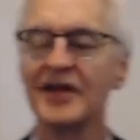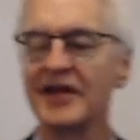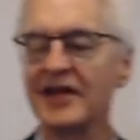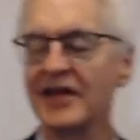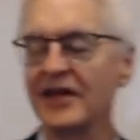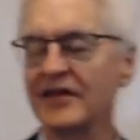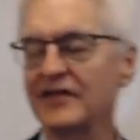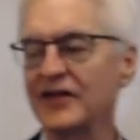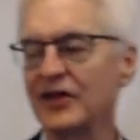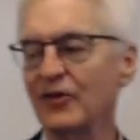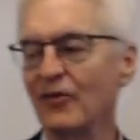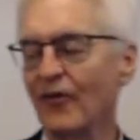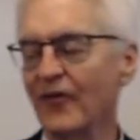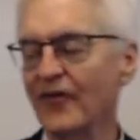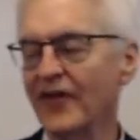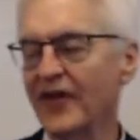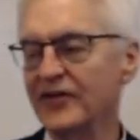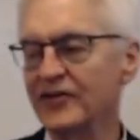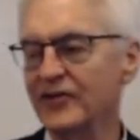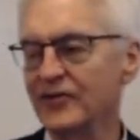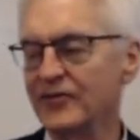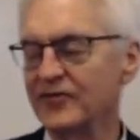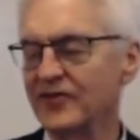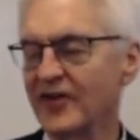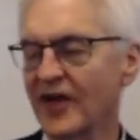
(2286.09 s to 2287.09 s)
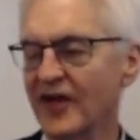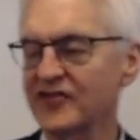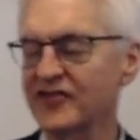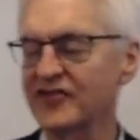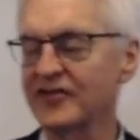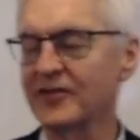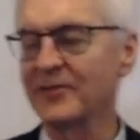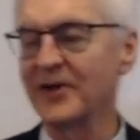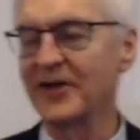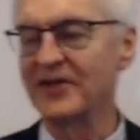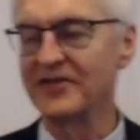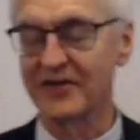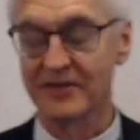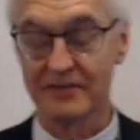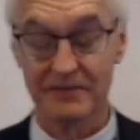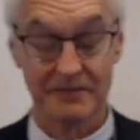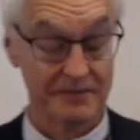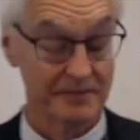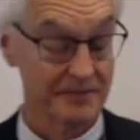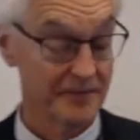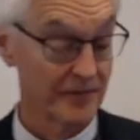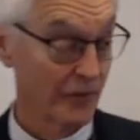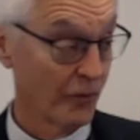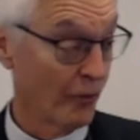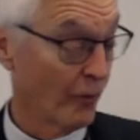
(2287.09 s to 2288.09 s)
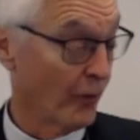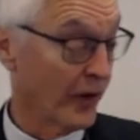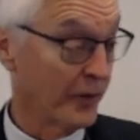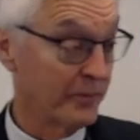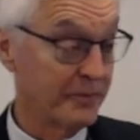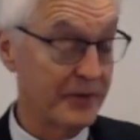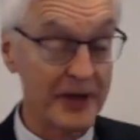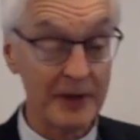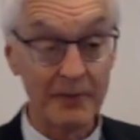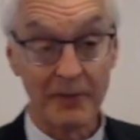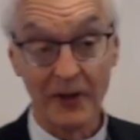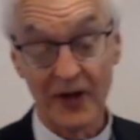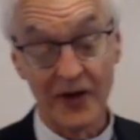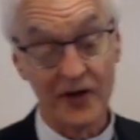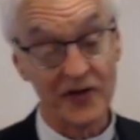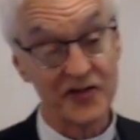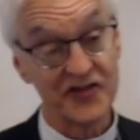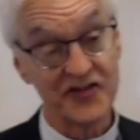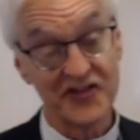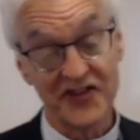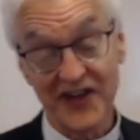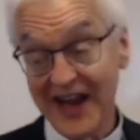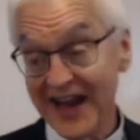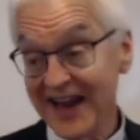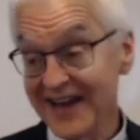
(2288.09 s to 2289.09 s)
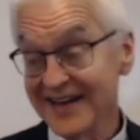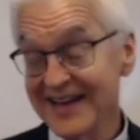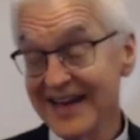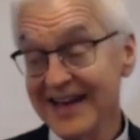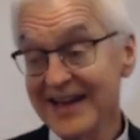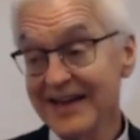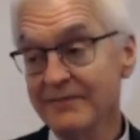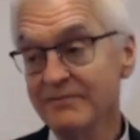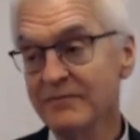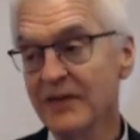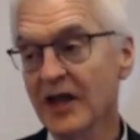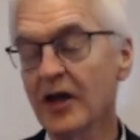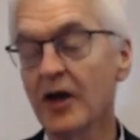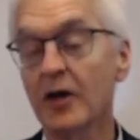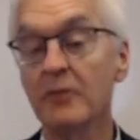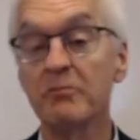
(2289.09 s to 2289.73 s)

in the Old and New Testament where people are standing.